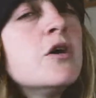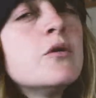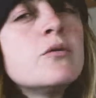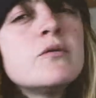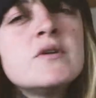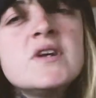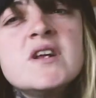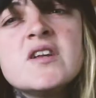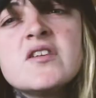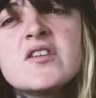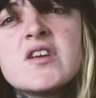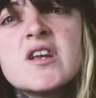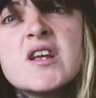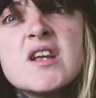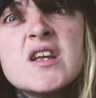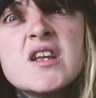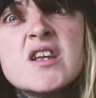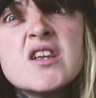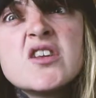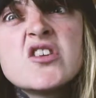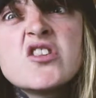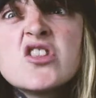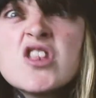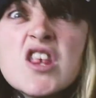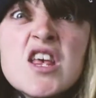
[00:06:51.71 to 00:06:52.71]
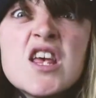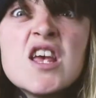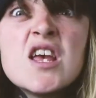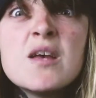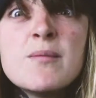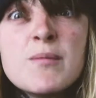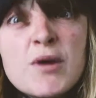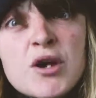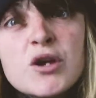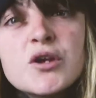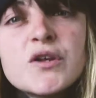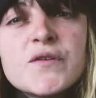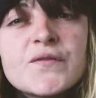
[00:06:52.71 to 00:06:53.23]
which is the
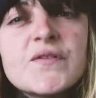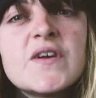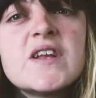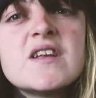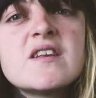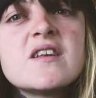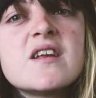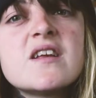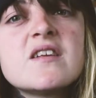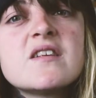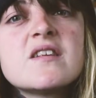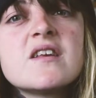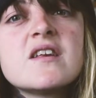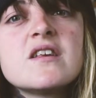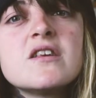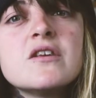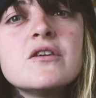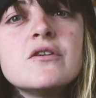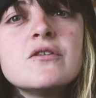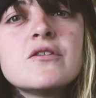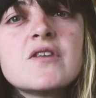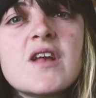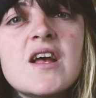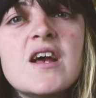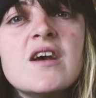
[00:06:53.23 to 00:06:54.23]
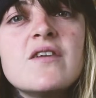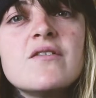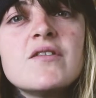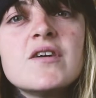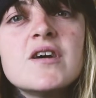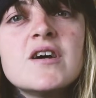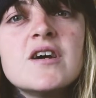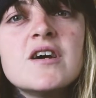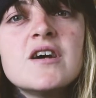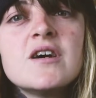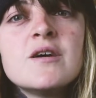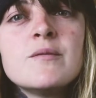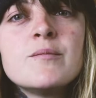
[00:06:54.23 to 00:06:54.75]
most fantastic news
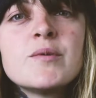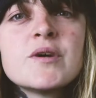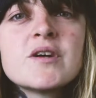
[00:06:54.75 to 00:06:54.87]
ever,